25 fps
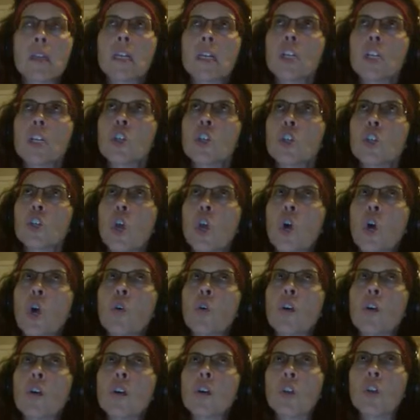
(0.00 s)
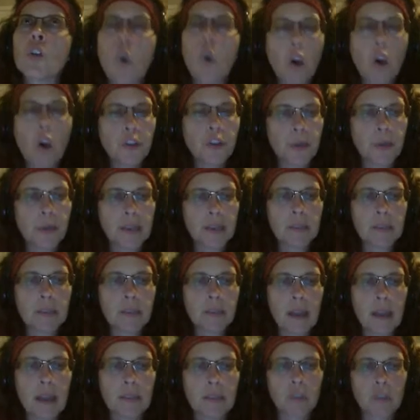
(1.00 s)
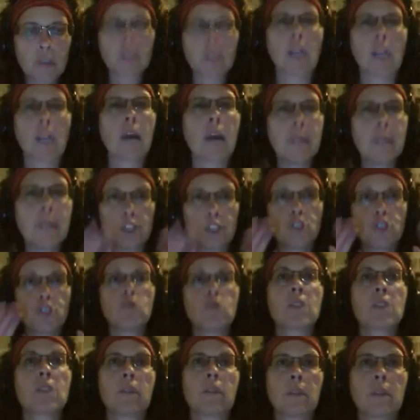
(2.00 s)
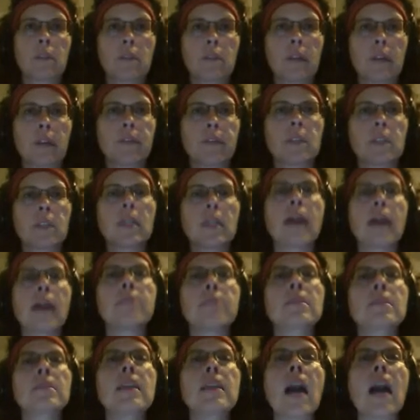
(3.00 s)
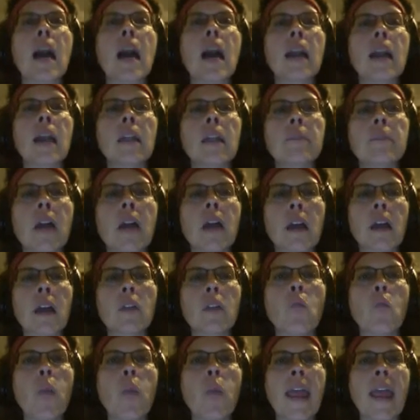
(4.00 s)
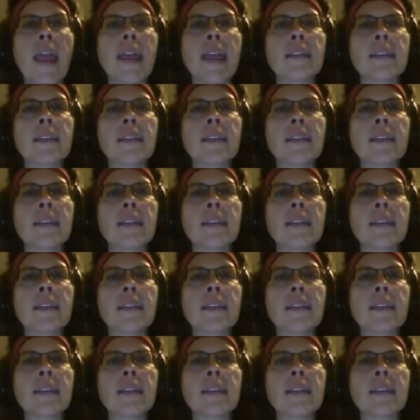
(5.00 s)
So goal-directed behavior, you say, I'm going to do something about this. I'm not going to wait